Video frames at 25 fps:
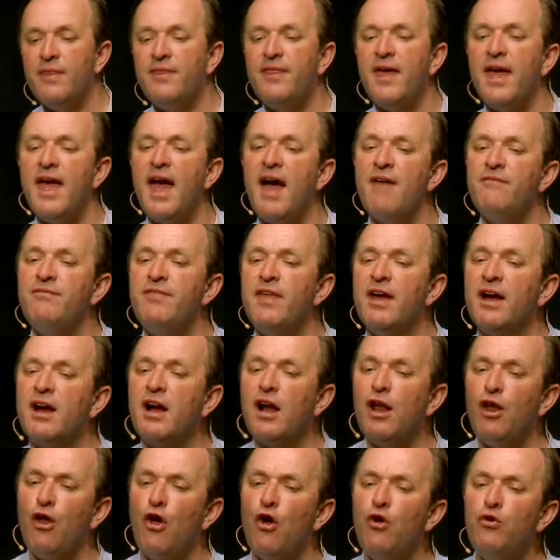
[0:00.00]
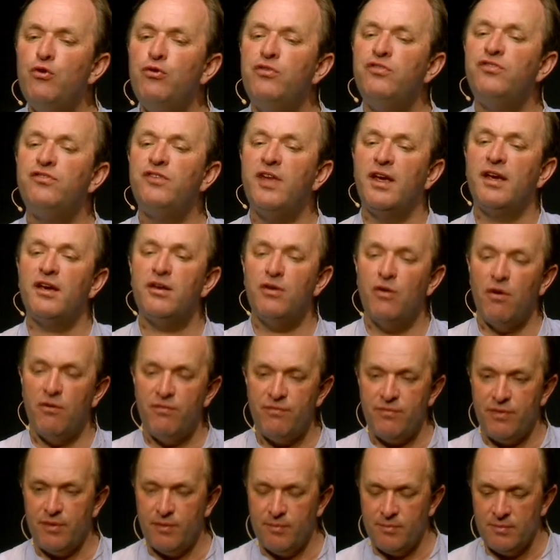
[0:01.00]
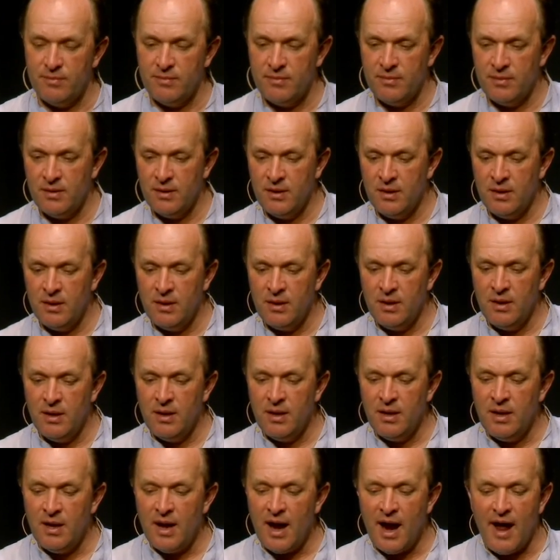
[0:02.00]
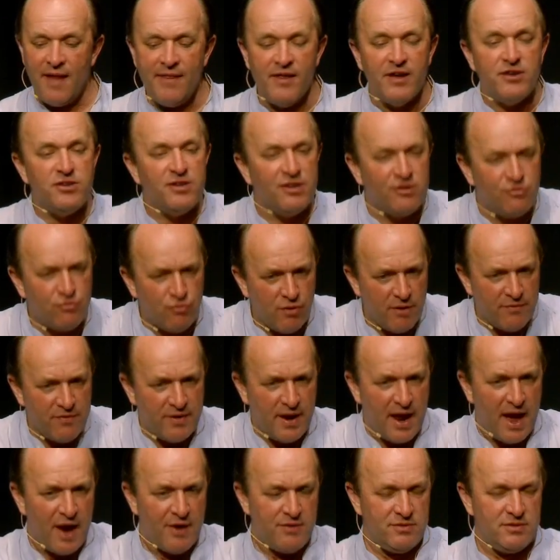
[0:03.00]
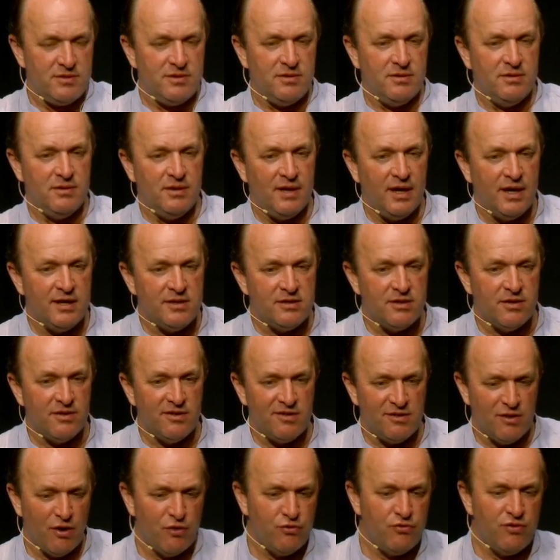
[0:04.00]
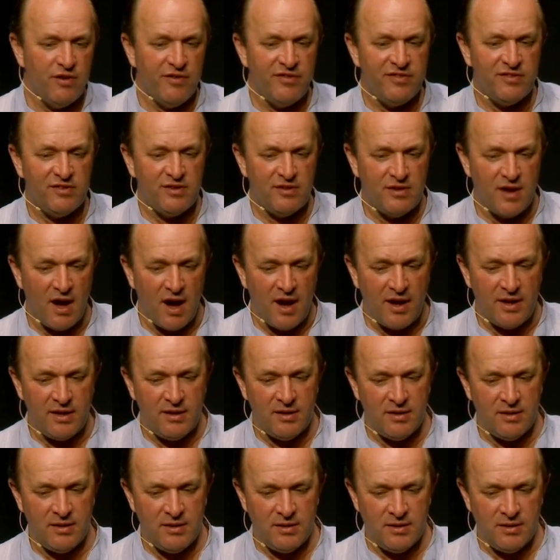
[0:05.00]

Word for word: They have their clothes taken off them and they're just driven out into the snowdrifts to die.